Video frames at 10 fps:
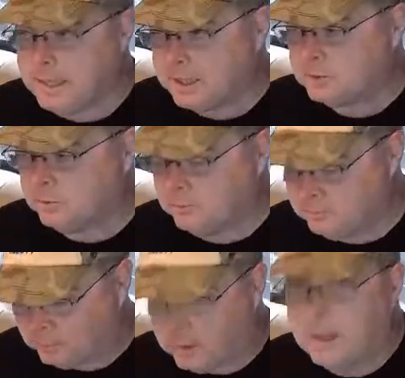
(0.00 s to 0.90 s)
the
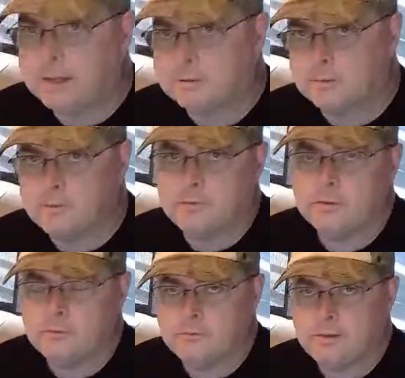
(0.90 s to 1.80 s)
actual product
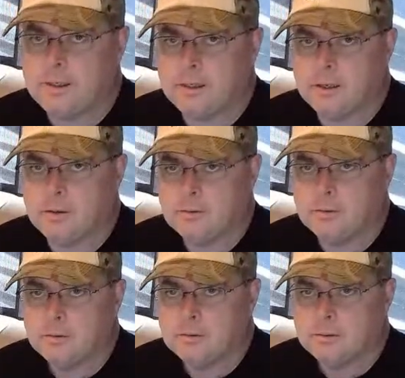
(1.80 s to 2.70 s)
review video.